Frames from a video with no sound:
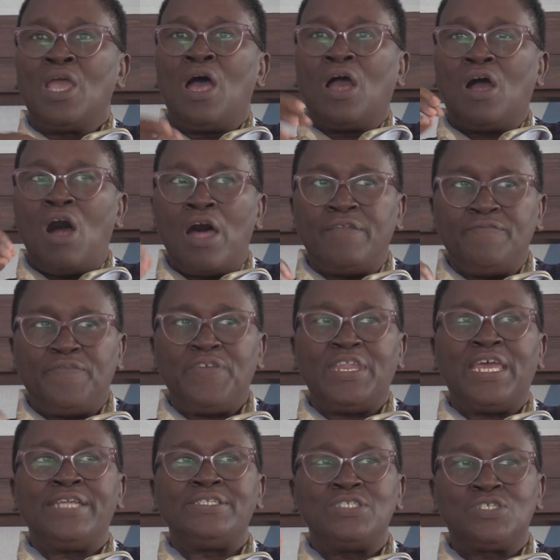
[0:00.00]

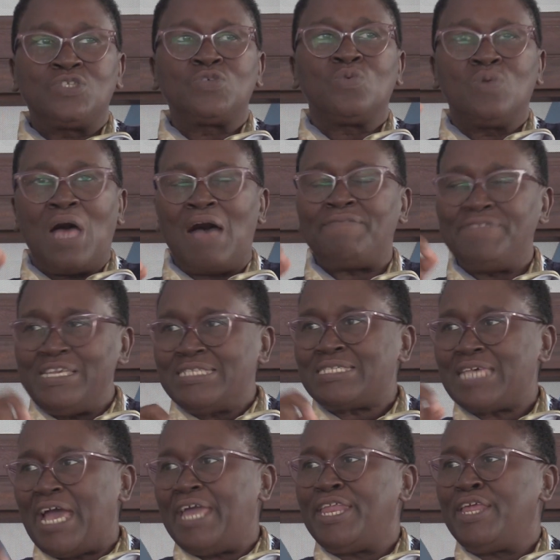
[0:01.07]
Confident to have
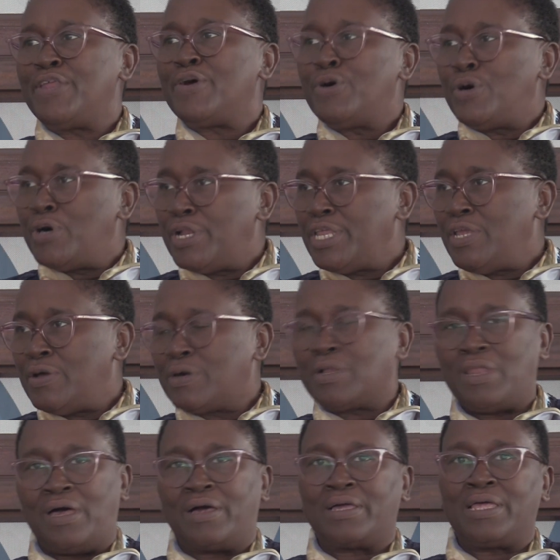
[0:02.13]
decided early
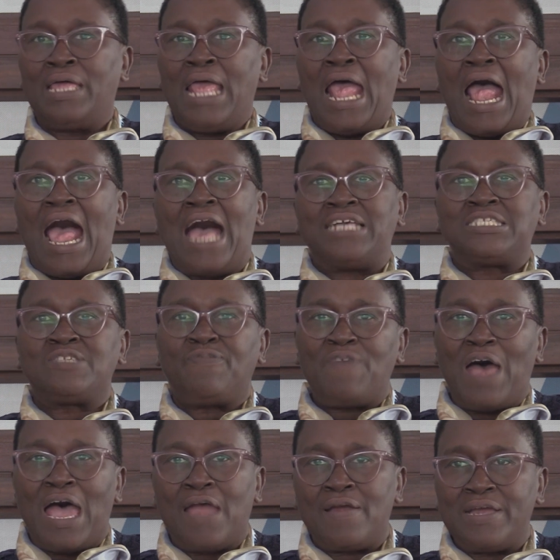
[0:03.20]
o'clock, as
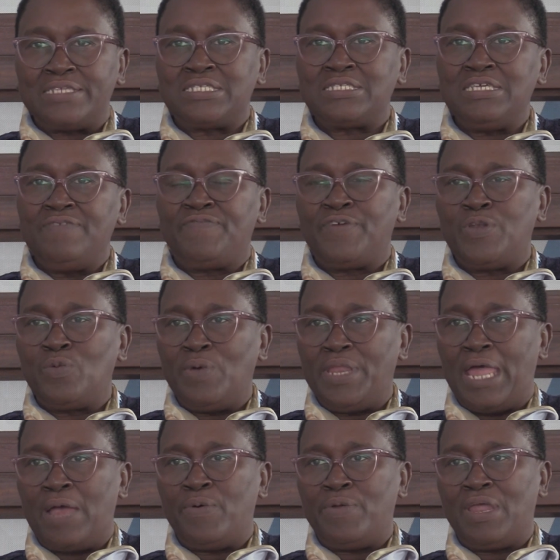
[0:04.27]
far as even when
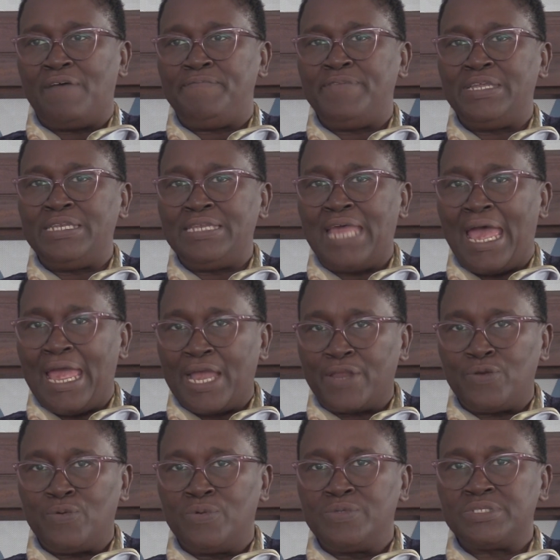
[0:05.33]
I would have been
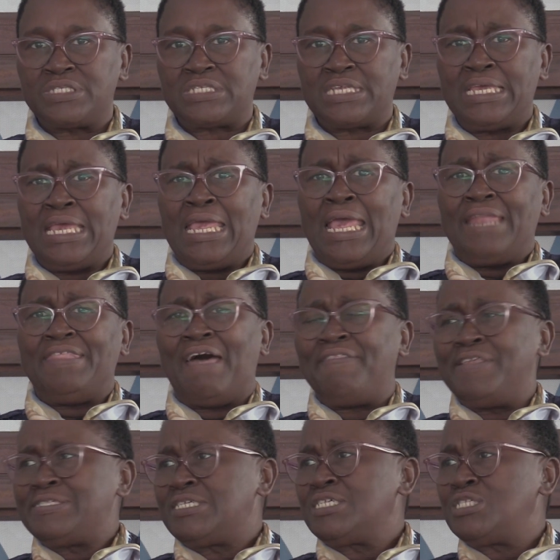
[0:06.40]
diagnosed, that
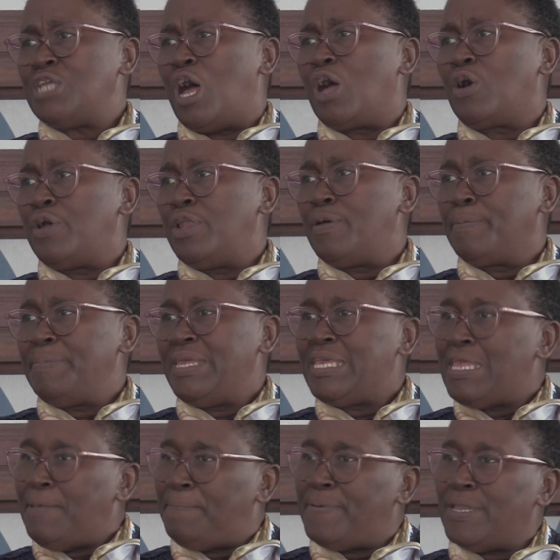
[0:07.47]
this is not going to be
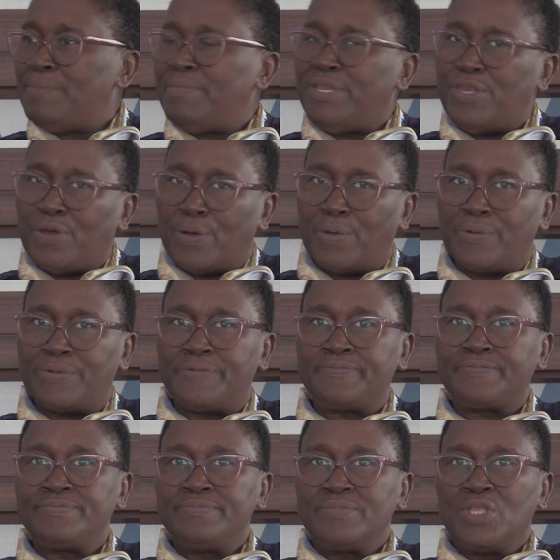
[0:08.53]
keeping me down,
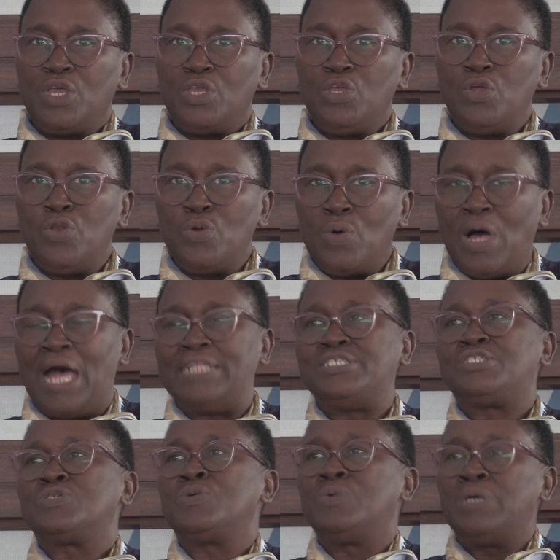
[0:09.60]
and
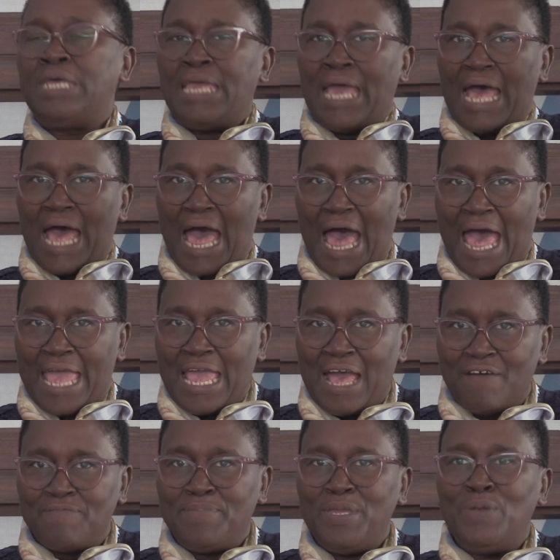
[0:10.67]
so I
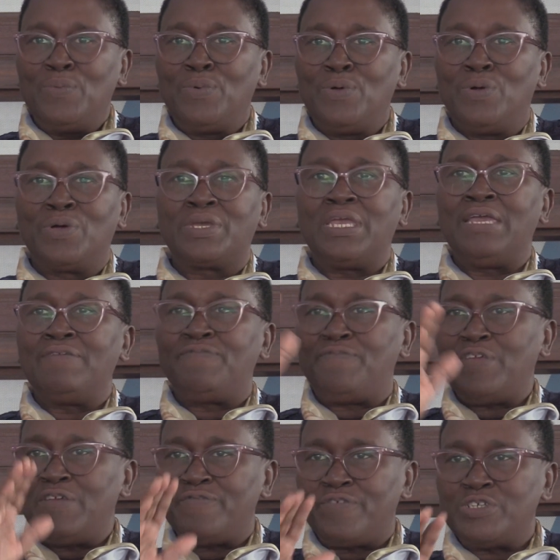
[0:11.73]
have been working
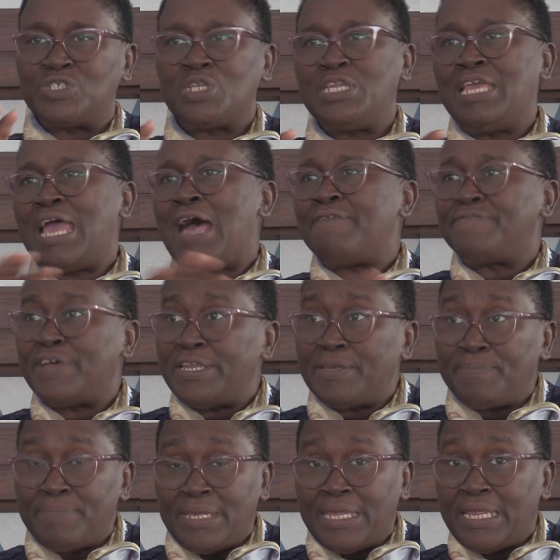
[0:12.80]
feverishly,
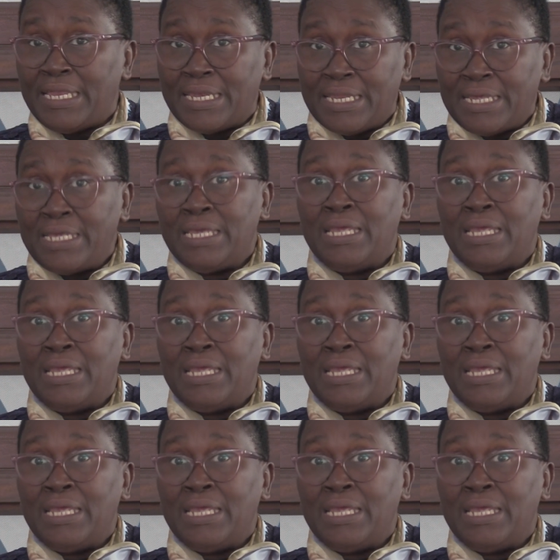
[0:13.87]
haven't been